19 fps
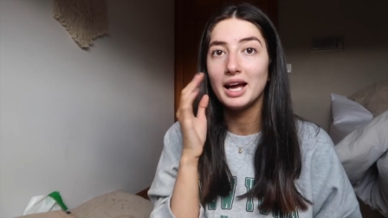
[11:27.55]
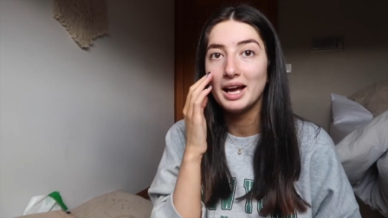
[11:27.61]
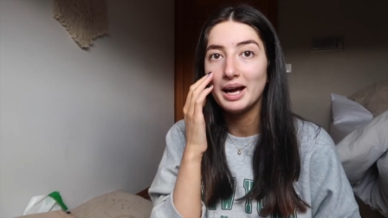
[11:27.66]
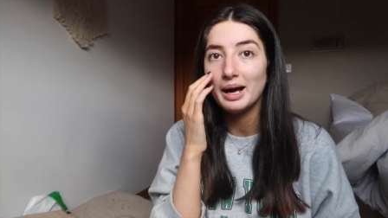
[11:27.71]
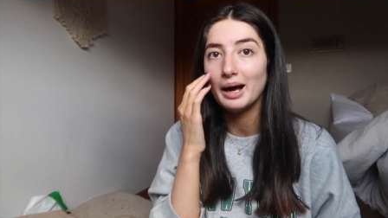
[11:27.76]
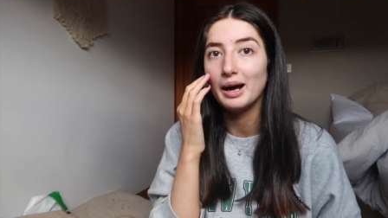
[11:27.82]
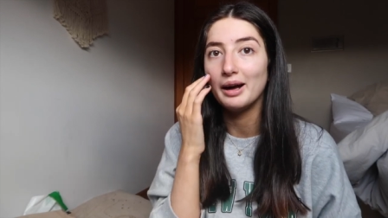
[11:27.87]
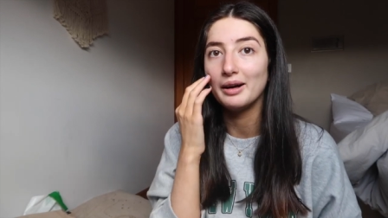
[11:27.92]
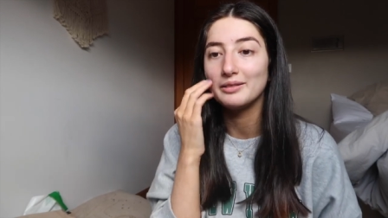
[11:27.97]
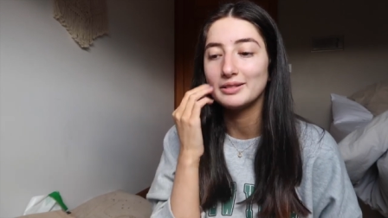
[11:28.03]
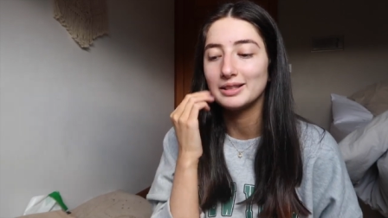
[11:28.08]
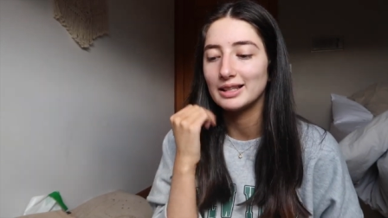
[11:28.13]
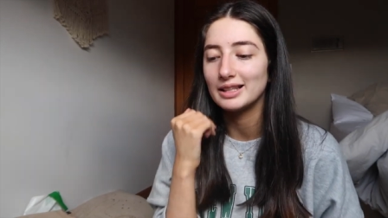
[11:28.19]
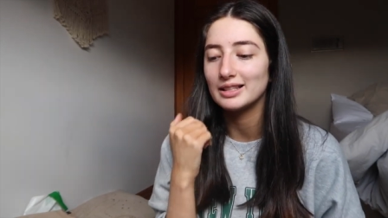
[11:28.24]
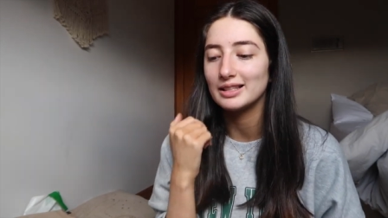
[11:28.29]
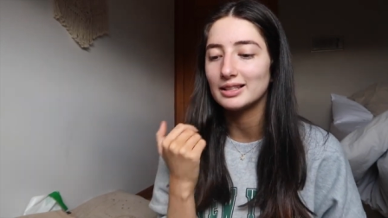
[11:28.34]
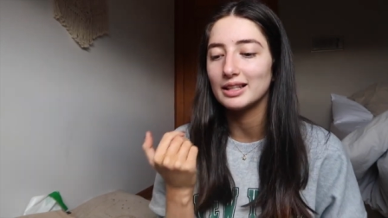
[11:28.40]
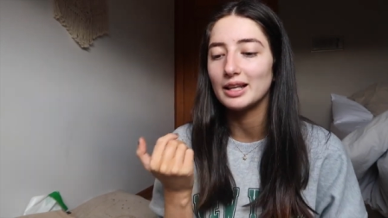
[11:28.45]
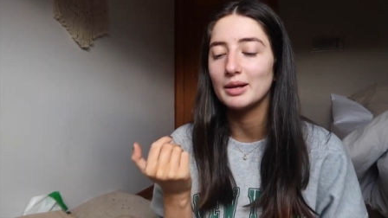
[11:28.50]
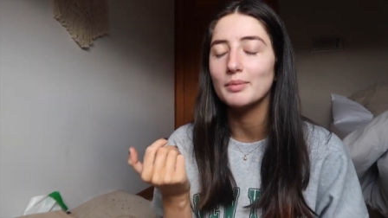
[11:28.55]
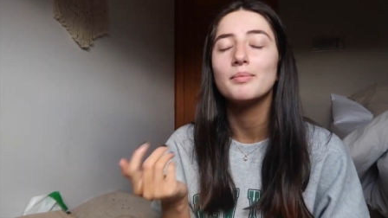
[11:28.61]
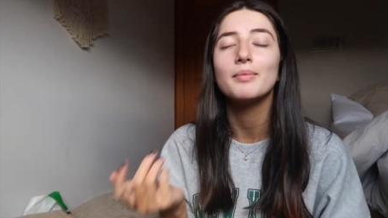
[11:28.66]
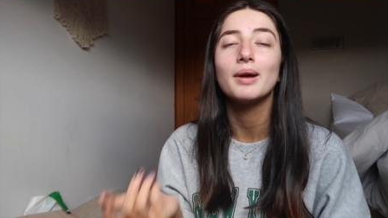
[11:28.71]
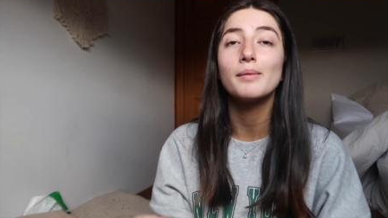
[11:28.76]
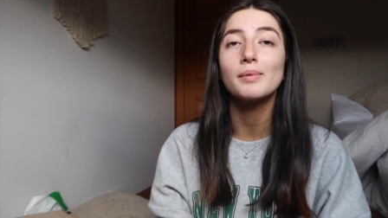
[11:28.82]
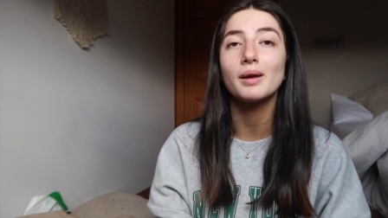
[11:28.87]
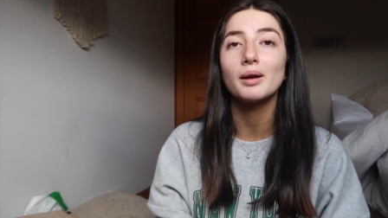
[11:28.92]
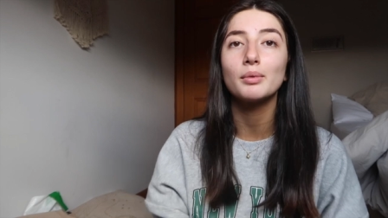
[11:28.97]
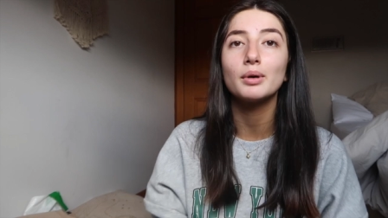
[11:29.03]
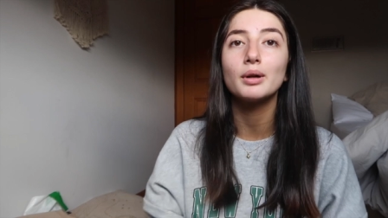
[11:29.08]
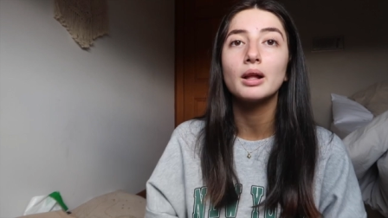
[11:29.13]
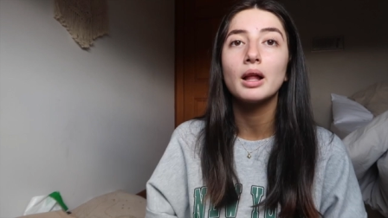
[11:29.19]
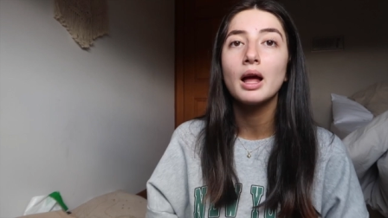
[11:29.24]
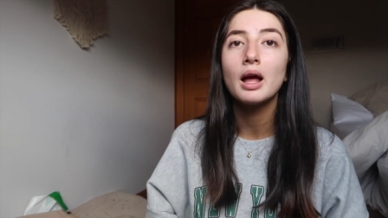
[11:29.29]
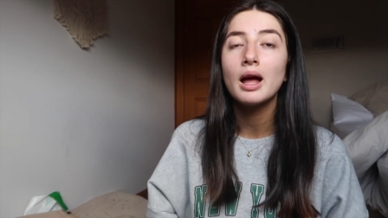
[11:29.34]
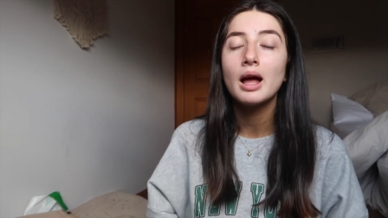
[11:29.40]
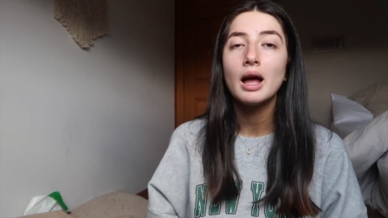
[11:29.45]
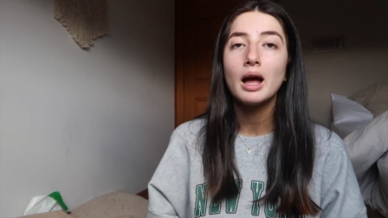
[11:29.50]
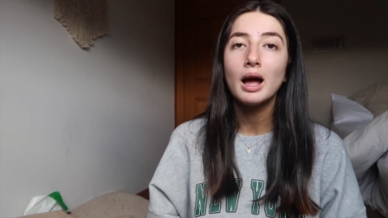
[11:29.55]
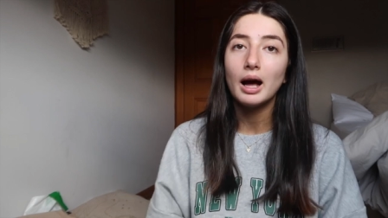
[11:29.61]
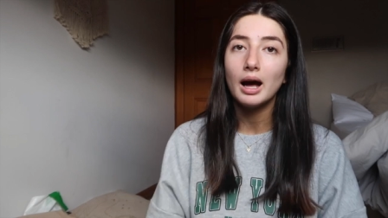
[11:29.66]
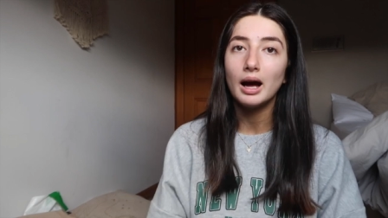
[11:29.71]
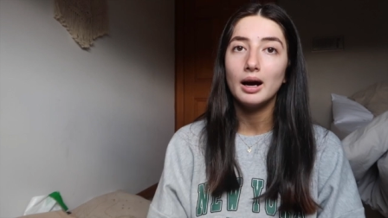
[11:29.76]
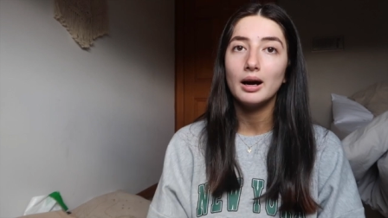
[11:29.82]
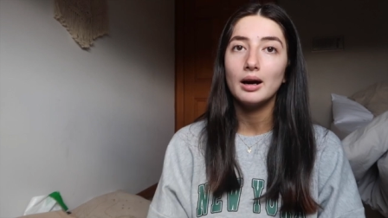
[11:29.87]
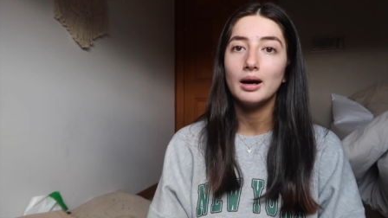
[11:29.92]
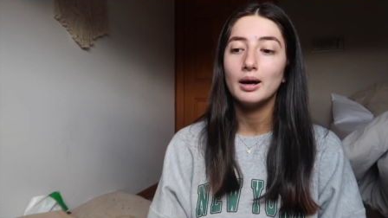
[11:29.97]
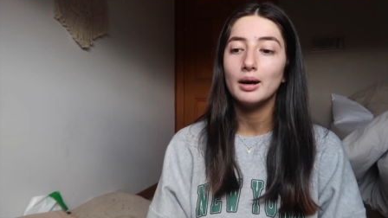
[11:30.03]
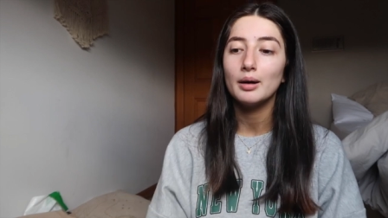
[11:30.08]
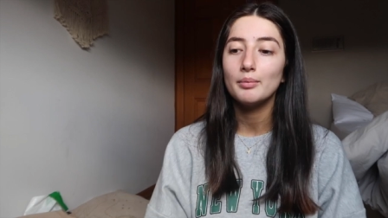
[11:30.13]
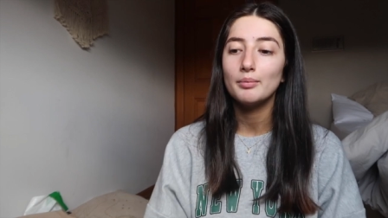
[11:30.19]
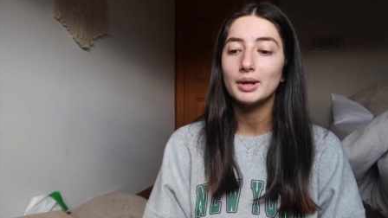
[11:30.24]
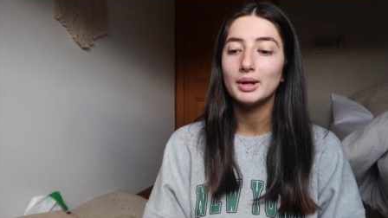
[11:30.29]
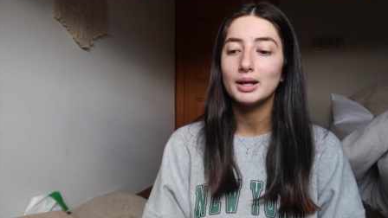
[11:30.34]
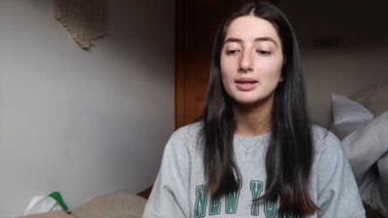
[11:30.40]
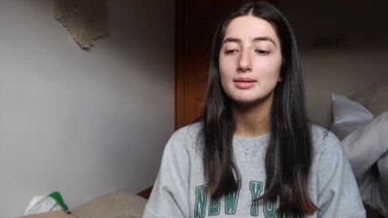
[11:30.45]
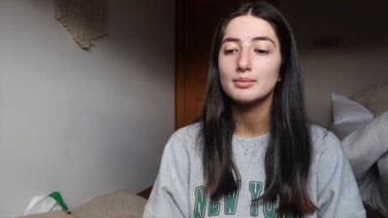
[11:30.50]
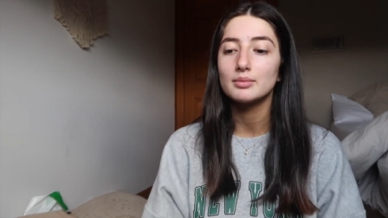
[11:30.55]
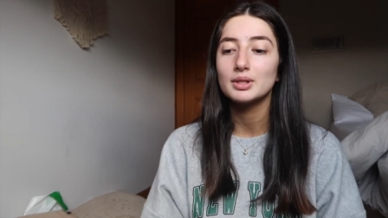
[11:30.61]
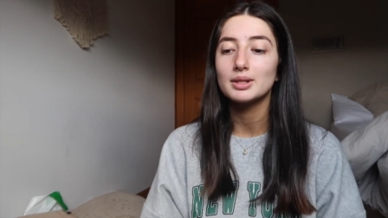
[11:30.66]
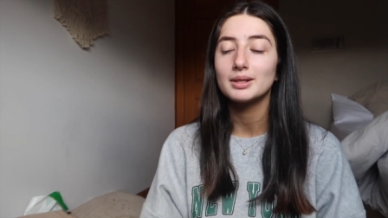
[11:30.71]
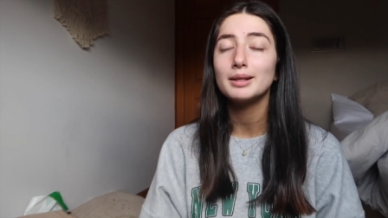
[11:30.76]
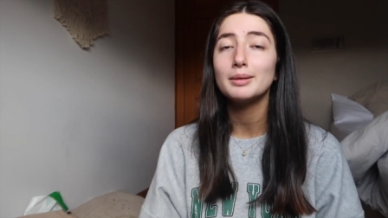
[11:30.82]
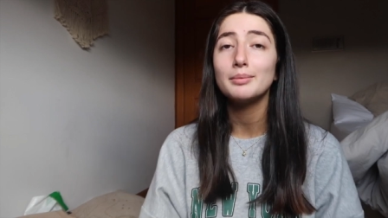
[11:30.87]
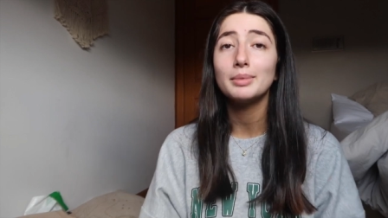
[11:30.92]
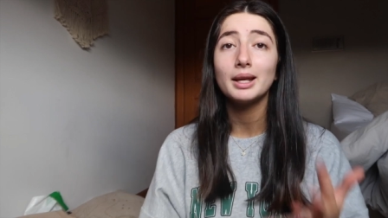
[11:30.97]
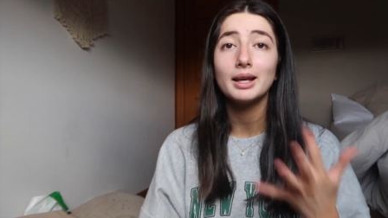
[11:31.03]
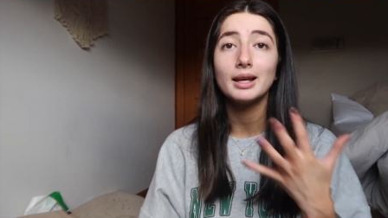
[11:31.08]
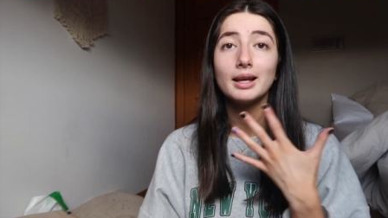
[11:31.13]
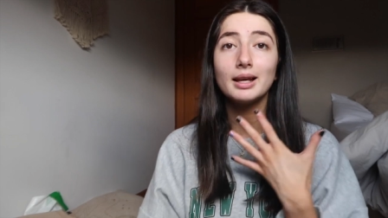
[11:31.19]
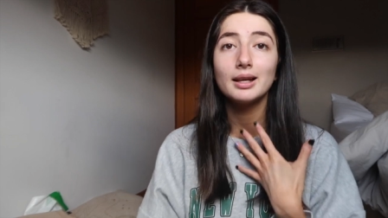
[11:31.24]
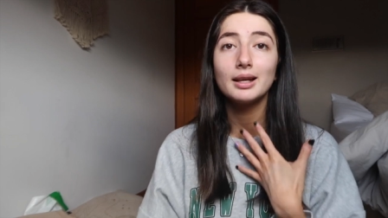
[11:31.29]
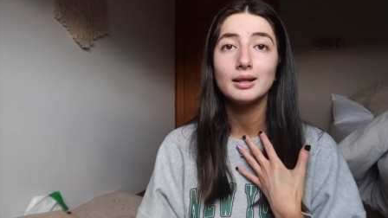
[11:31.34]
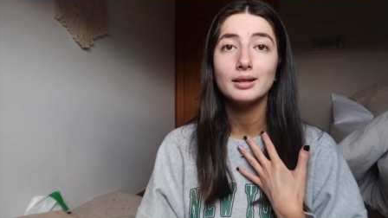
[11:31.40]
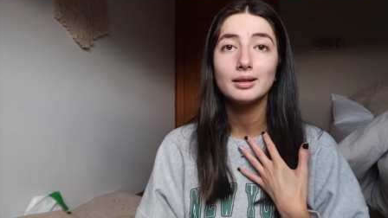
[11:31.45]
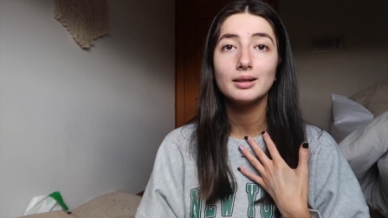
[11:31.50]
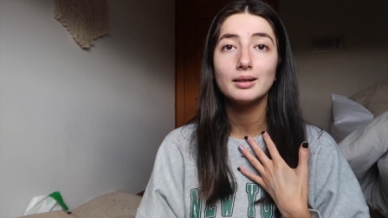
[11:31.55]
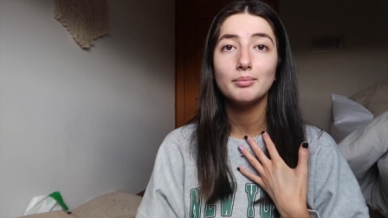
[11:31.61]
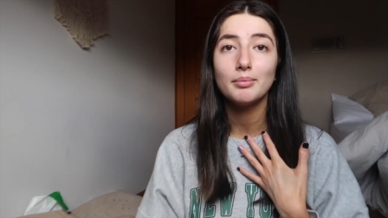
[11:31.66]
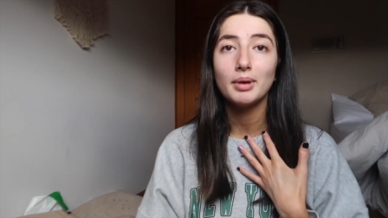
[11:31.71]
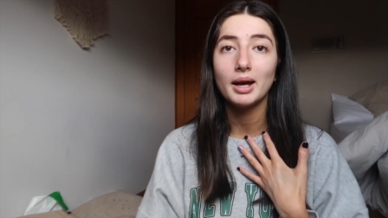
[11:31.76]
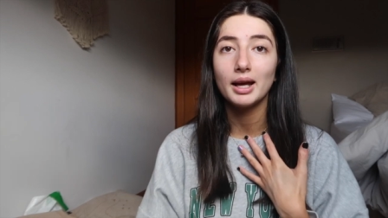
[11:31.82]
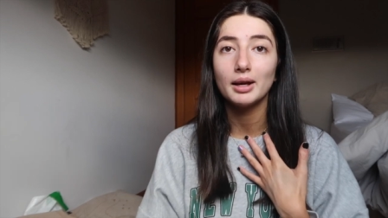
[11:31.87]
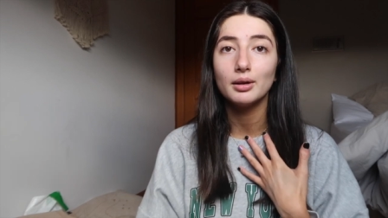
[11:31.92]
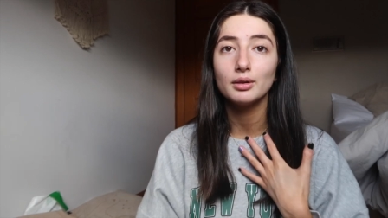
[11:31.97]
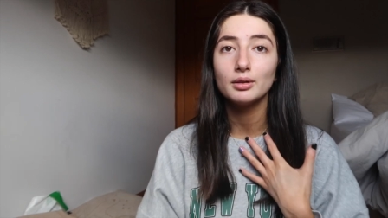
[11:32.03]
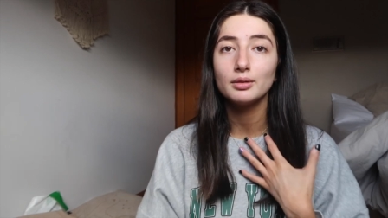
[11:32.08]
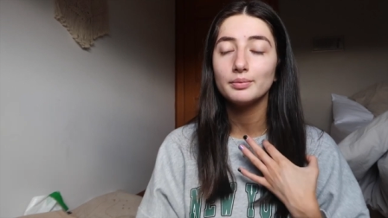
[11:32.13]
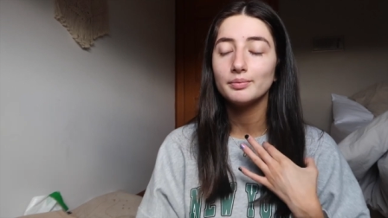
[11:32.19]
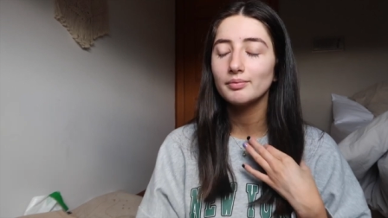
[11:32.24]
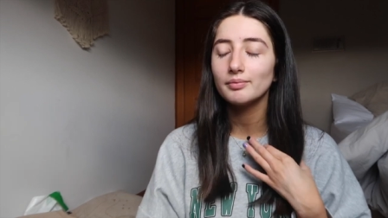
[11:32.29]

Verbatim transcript: after this clip, maybe I will, uh, because I'm just going to be pale